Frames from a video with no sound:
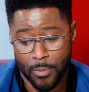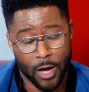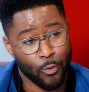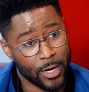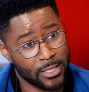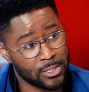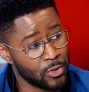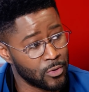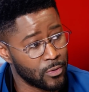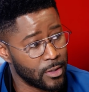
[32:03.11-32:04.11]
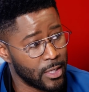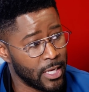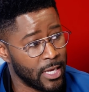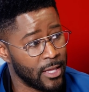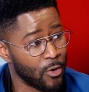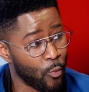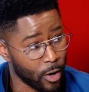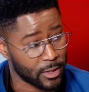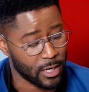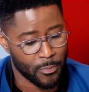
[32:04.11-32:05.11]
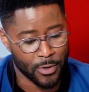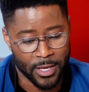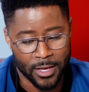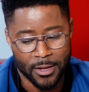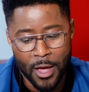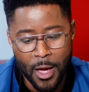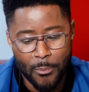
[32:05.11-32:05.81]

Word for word: by what I do and the work that I put in.